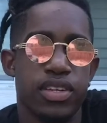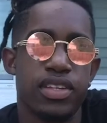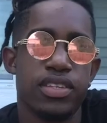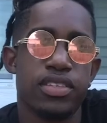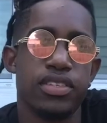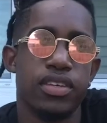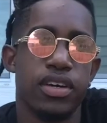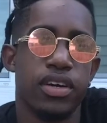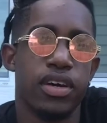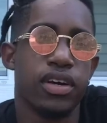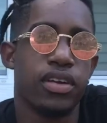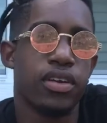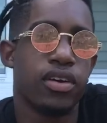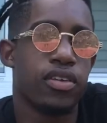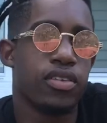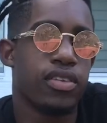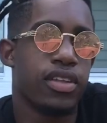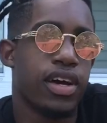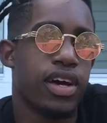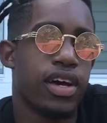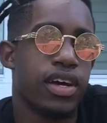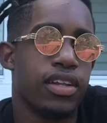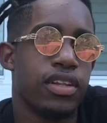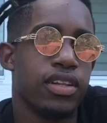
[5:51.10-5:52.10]
that's young and all
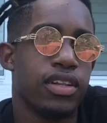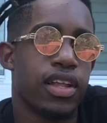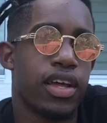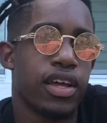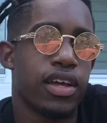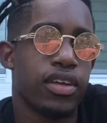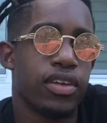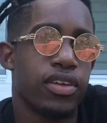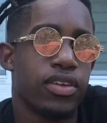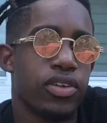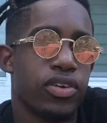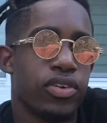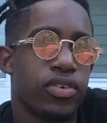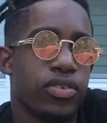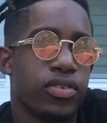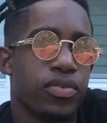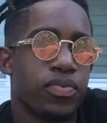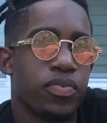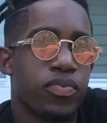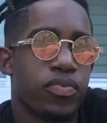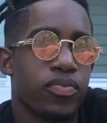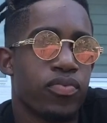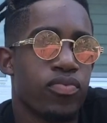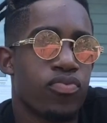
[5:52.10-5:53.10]
that, and like, you know,
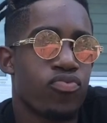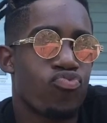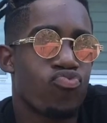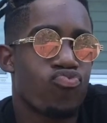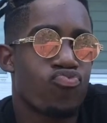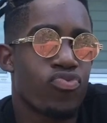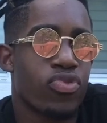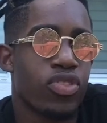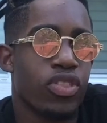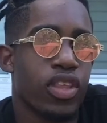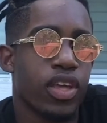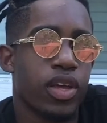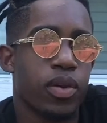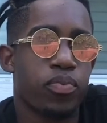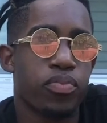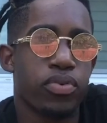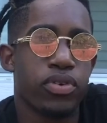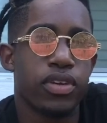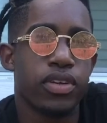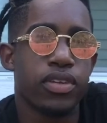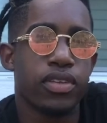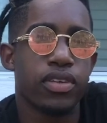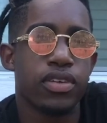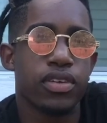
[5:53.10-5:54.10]
like
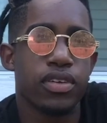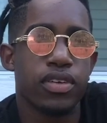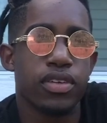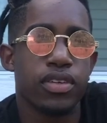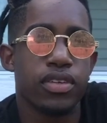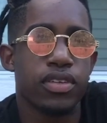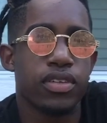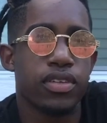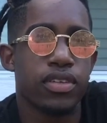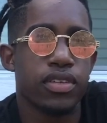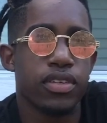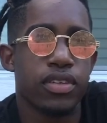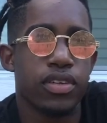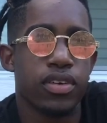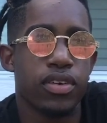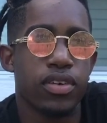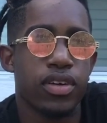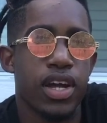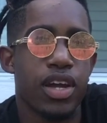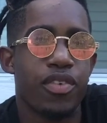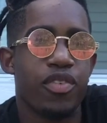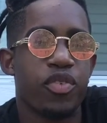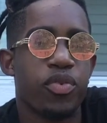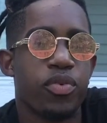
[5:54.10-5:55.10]
pretty looking.
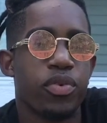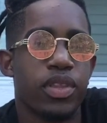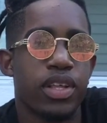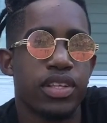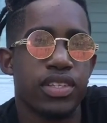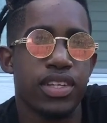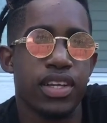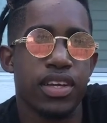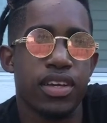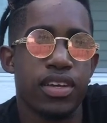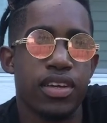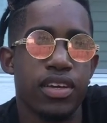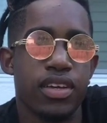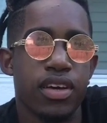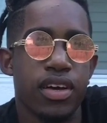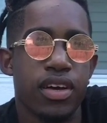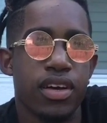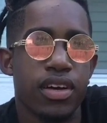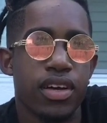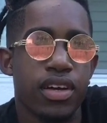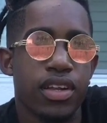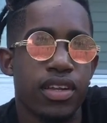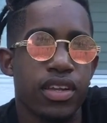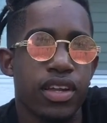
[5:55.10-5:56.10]
Everyone that's like
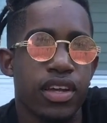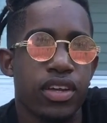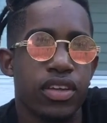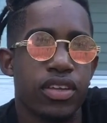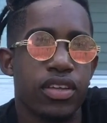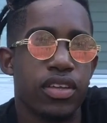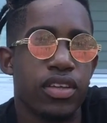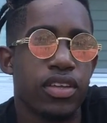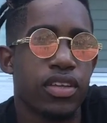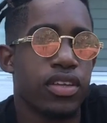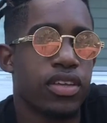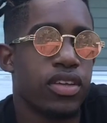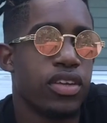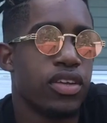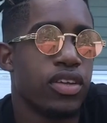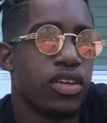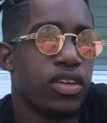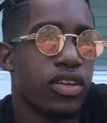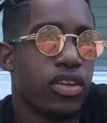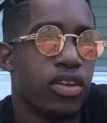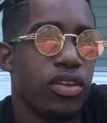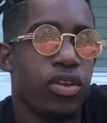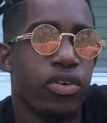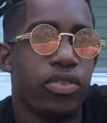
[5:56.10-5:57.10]
young and like,
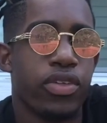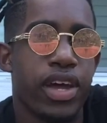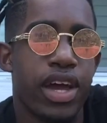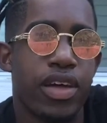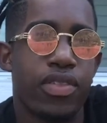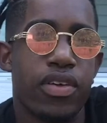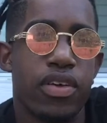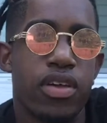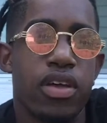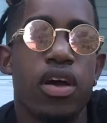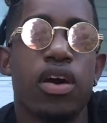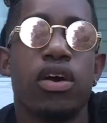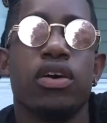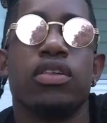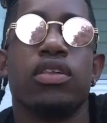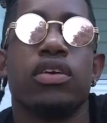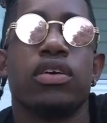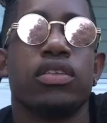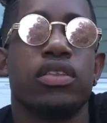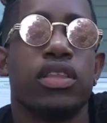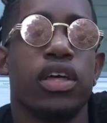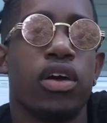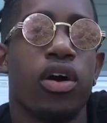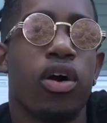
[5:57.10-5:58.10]
you know, they have that young look.
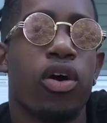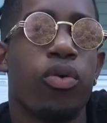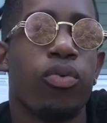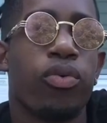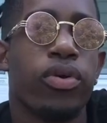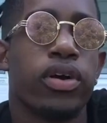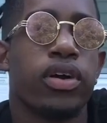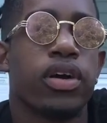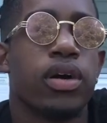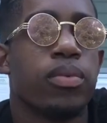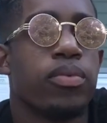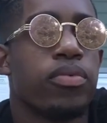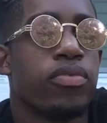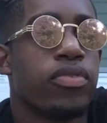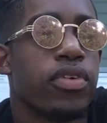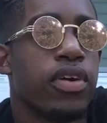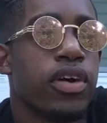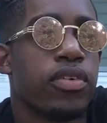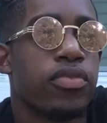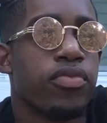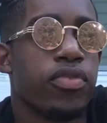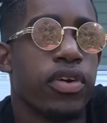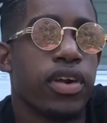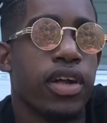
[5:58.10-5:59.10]
They all work
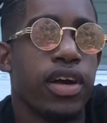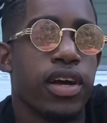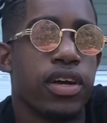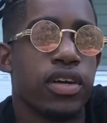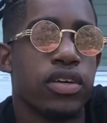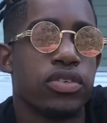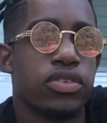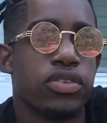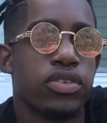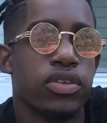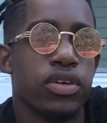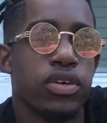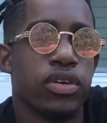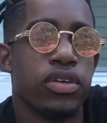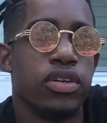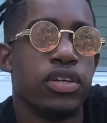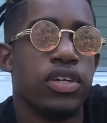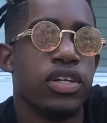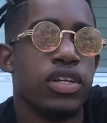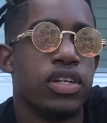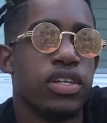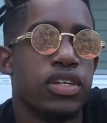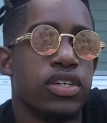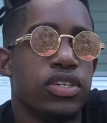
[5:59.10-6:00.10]
up front of house, you know.
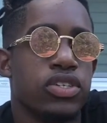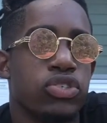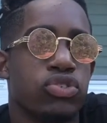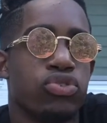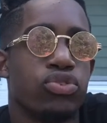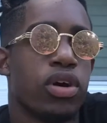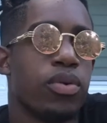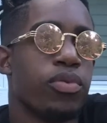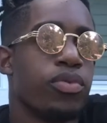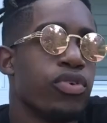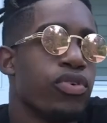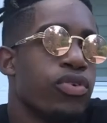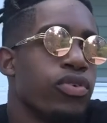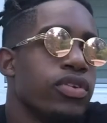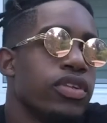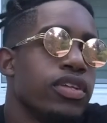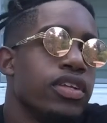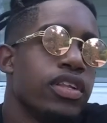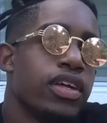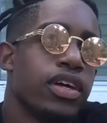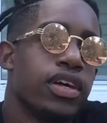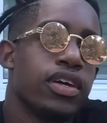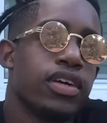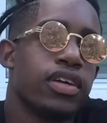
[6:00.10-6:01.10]
So I'm the only
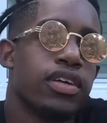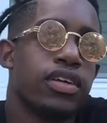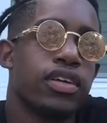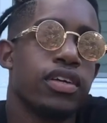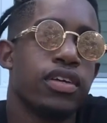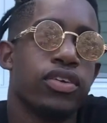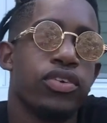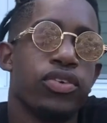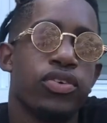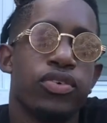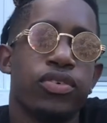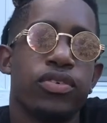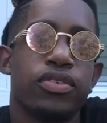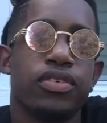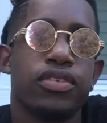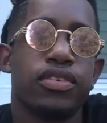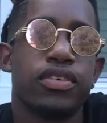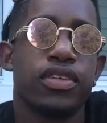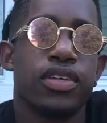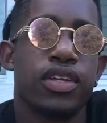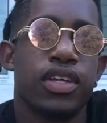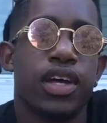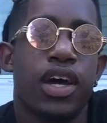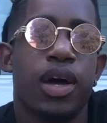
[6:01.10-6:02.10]
like, you know,
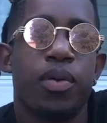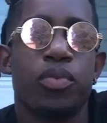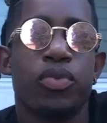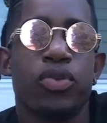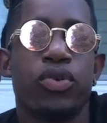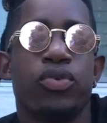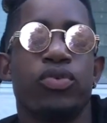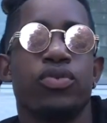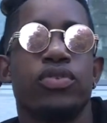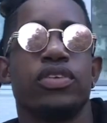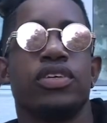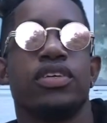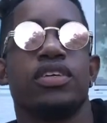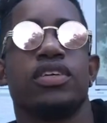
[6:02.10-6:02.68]
I'm the only,